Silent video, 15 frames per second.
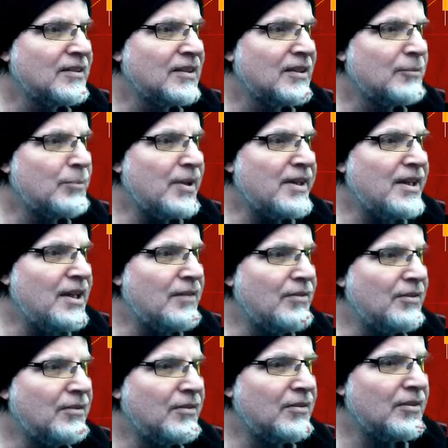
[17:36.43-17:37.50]
Break even.
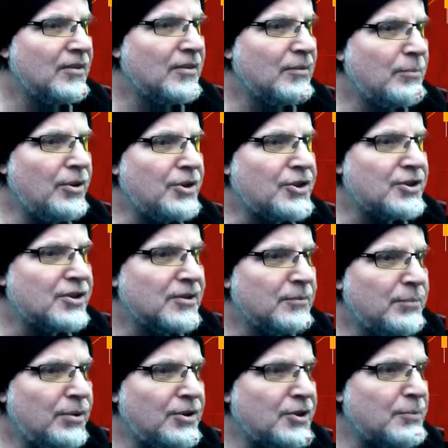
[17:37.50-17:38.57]
Push,
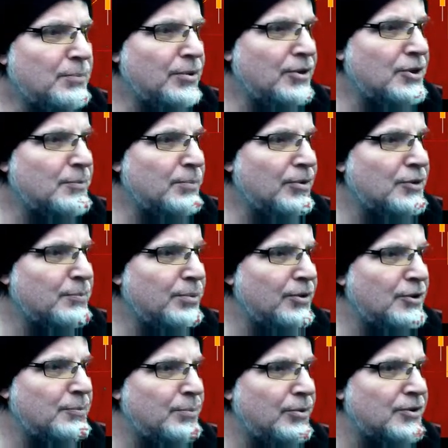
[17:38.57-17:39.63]
push, push, push, push,
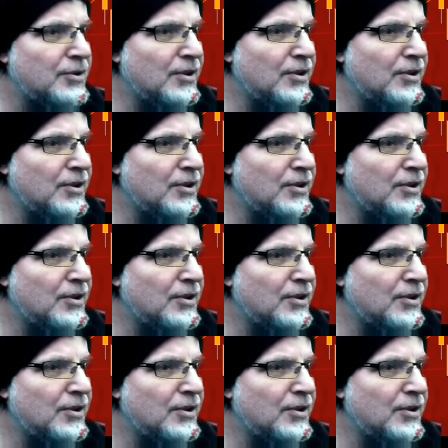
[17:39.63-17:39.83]
push.